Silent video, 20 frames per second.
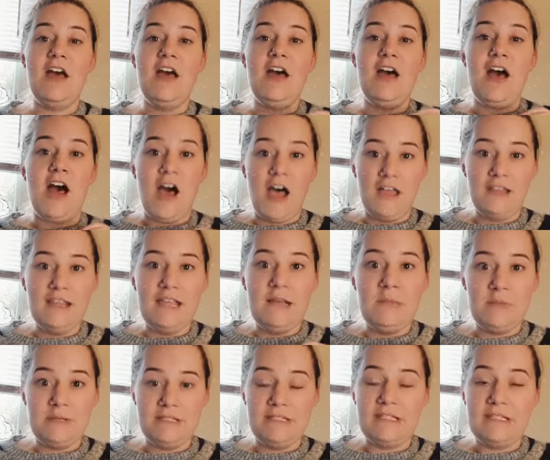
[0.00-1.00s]
online
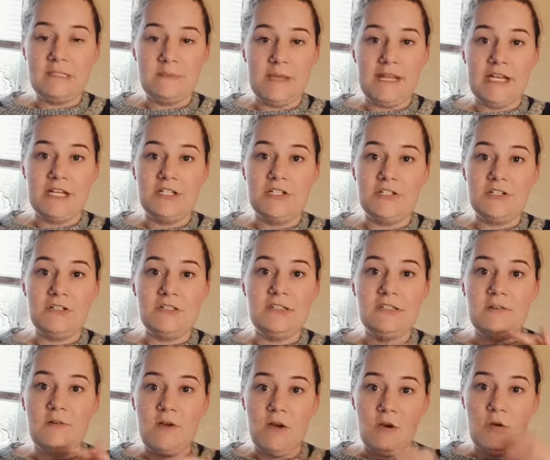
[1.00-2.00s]
business managers,
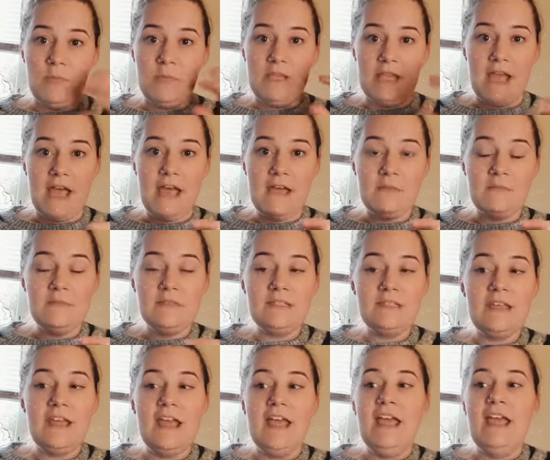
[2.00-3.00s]
so OBMs,
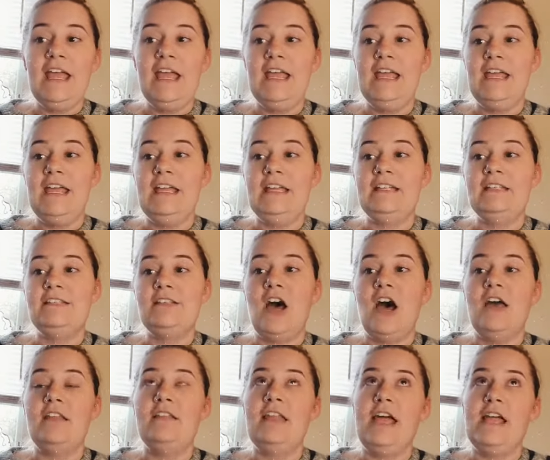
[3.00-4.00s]
it's
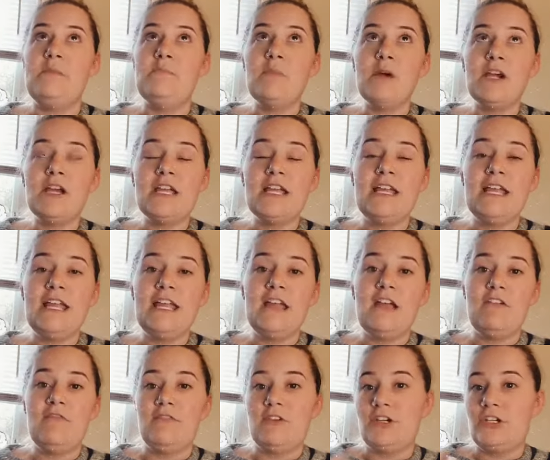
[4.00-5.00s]
online marketing,
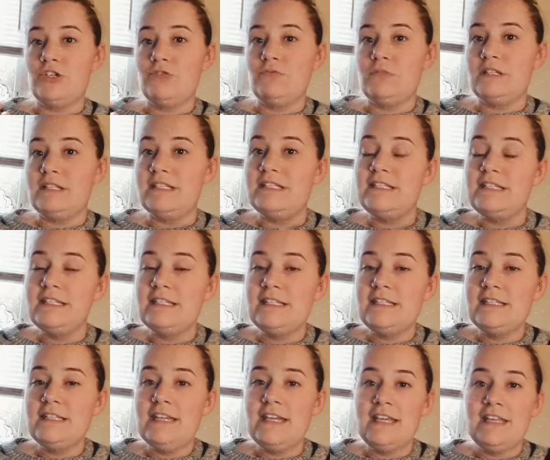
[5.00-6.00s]
virtual
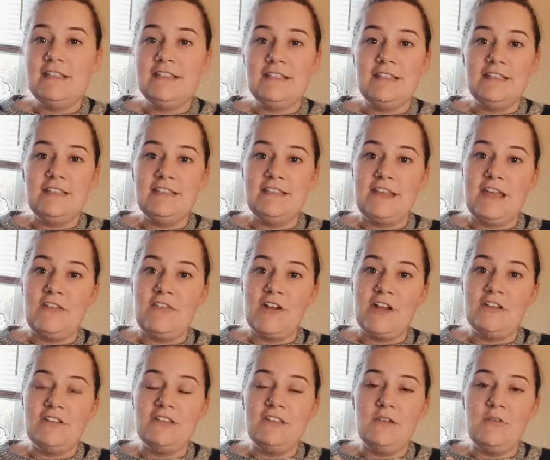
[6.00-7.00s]
assistants,
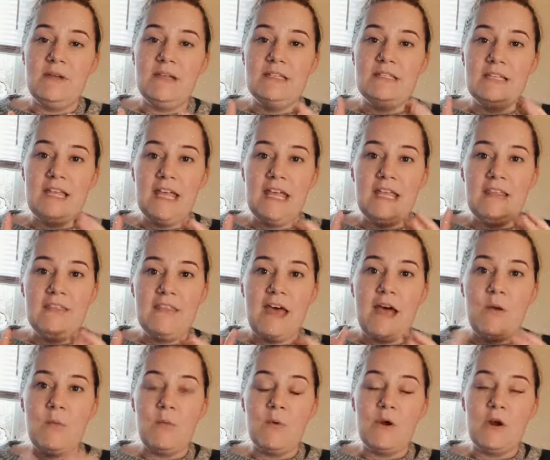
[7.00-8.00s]
etc. So it's in
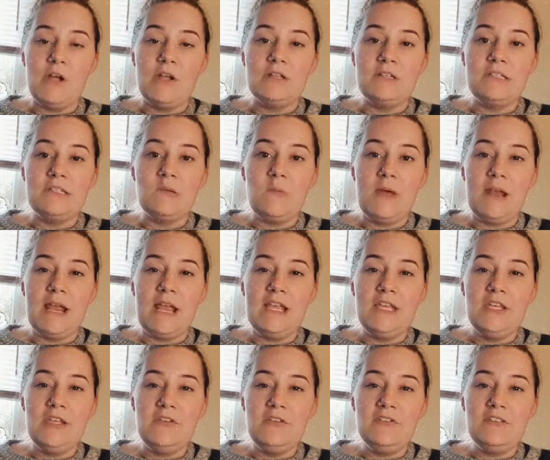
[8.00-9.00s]
that world. So when I
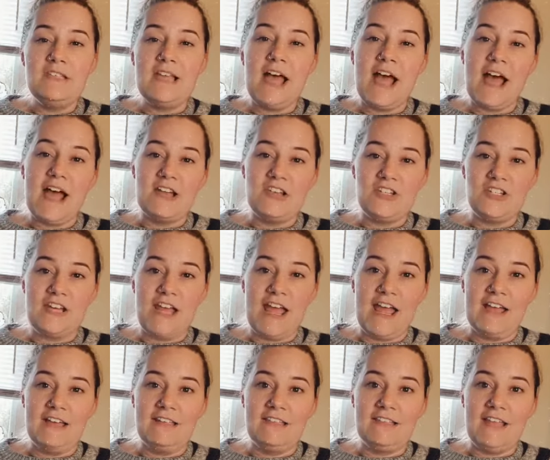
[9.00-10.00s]
use
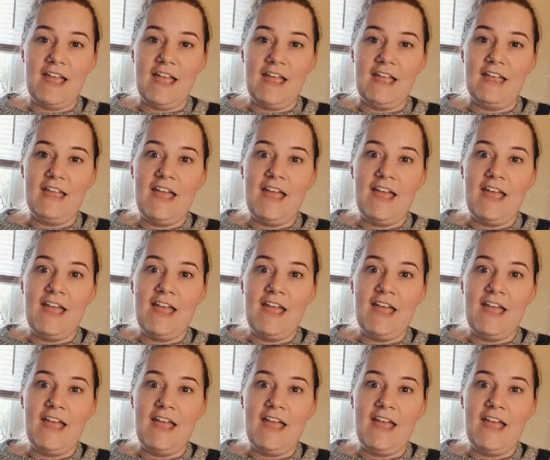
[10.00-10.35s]
hashtags like